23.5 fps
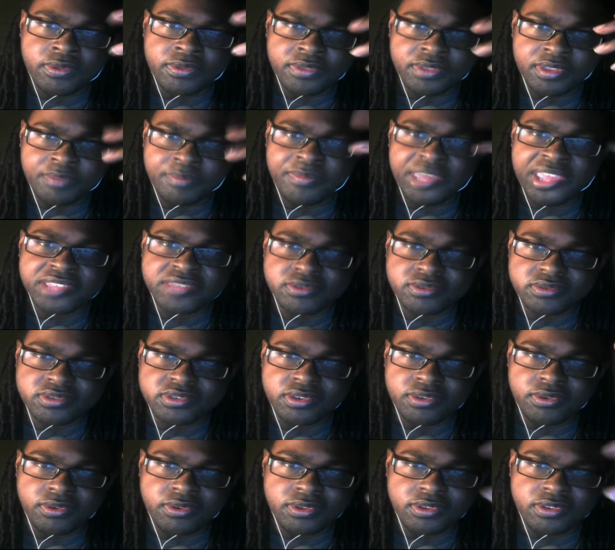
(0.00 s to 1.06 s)
the mental
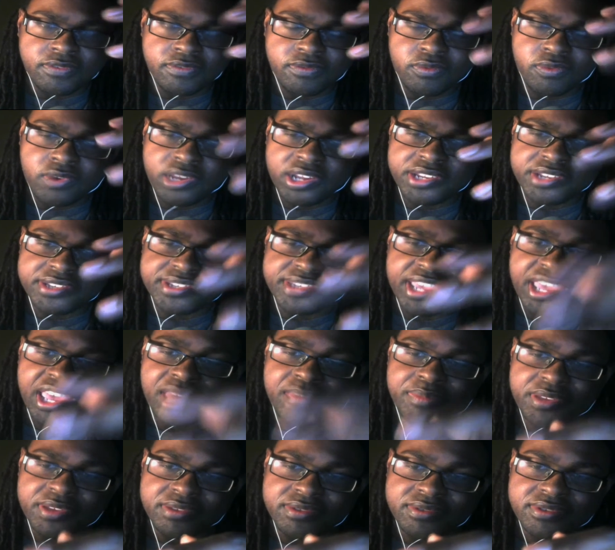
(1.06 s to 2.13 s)
toll of what has
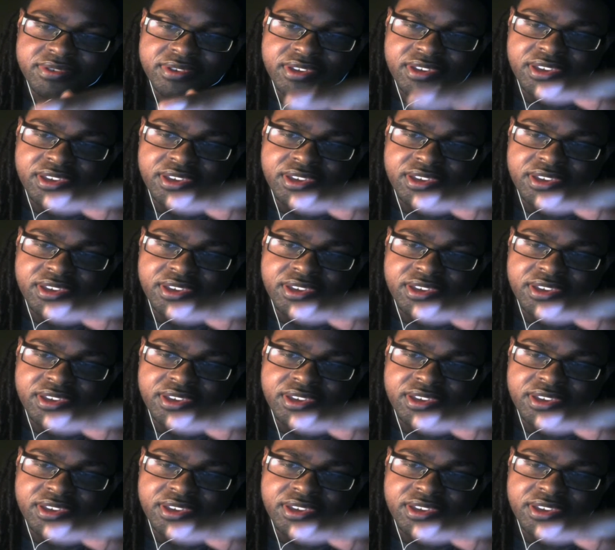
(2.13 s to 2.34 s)
happened